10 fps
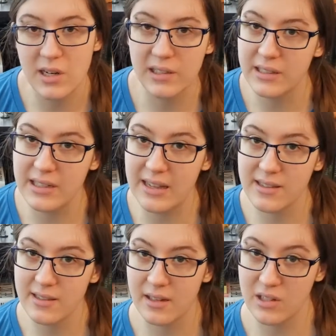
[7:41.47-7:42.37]
on the
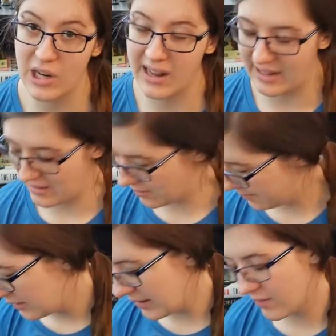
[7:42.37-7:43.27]
dust jacket.
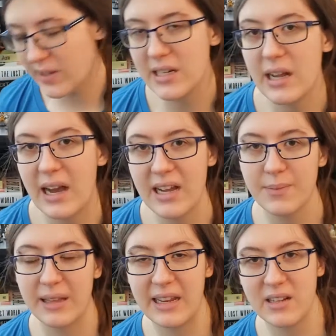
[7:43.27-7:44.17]
This one I
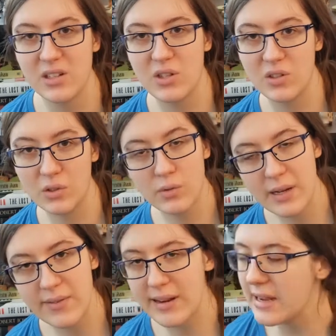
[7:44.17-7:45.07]
plan to
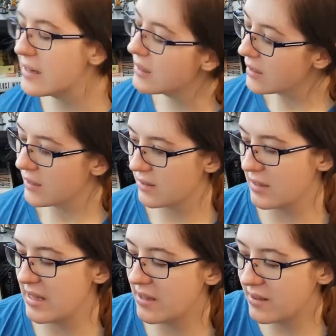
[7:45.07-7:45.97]
reread
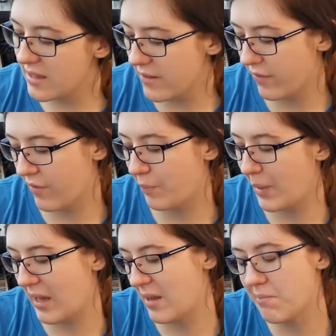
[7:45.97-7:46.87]
The Thief
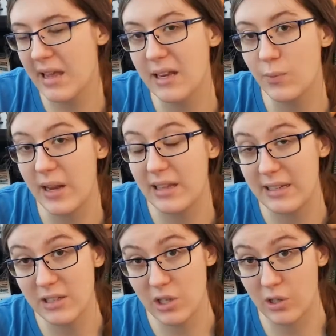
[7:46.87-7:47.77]
by Megan
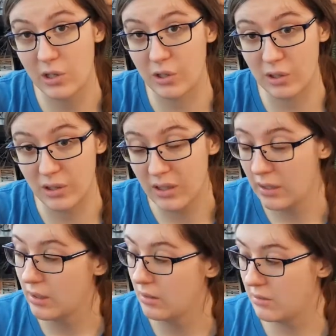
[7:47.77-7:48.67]
Waylon Turner.
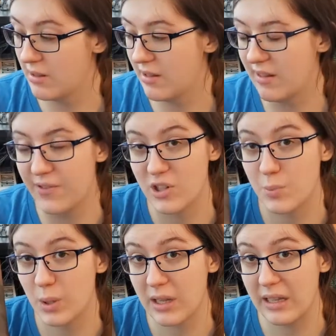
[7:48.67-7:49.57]
This is the first
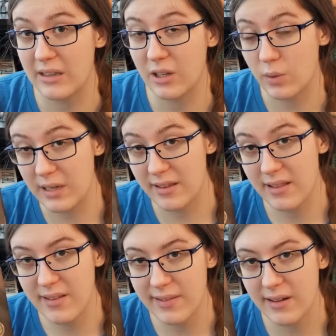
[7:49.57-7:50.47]
book in the Queen
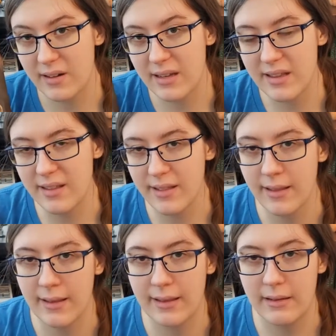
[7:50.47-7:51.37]
C series,
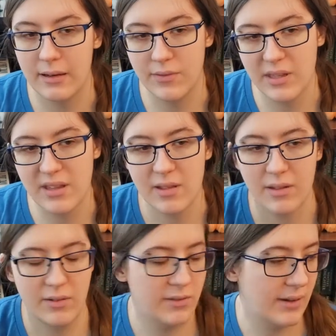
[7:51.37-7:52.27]
and I've read this
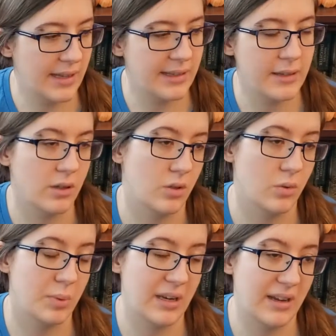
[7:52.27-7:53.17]
a while
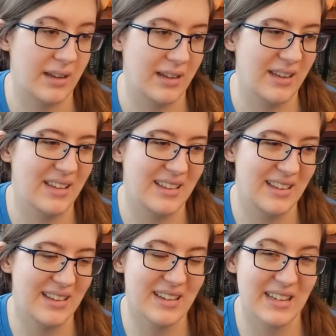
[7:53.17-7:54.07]
ago, but I
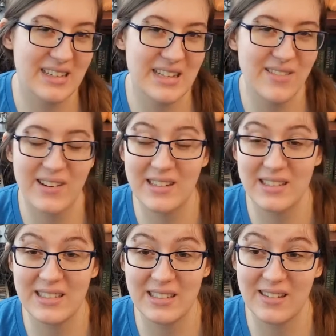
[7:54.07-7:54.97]
didn't continue on to
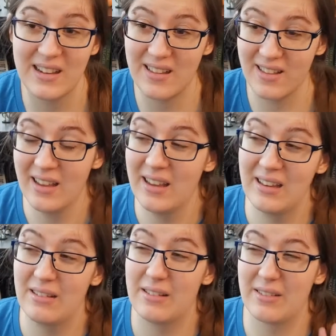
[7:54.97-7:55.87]
the series,
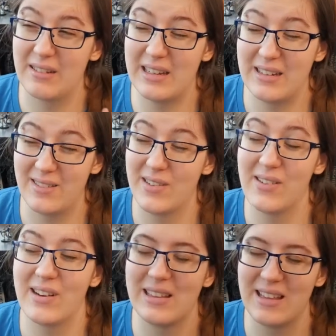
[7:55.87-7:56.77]
and so I need to
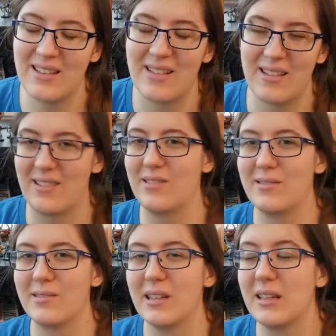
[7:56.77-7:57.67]
reread this
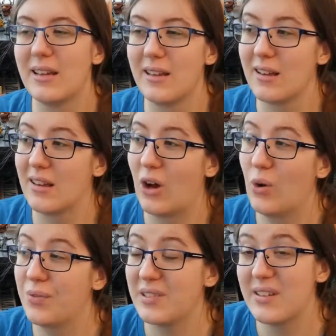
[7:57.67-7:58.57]
to
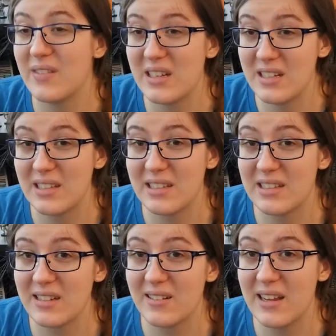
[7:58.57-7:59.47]
hopefully finish the
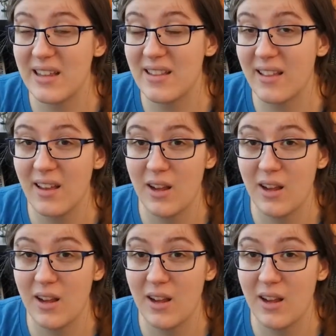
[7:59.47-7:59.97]
series